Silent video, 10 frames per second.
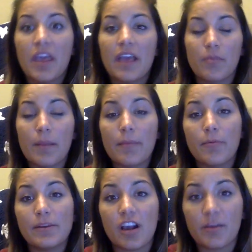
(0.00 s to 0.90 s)
Remember,
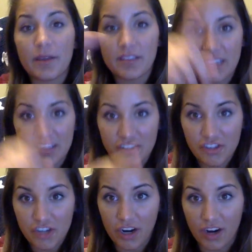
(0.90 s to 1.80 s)
we talked about this as
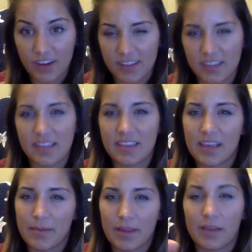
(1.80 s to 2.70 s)
turns. I said
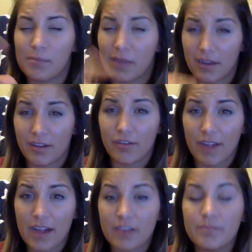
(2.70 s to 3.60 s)
think about like a
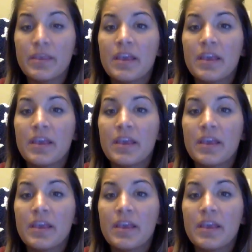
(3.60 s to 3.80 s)
merry-go-round.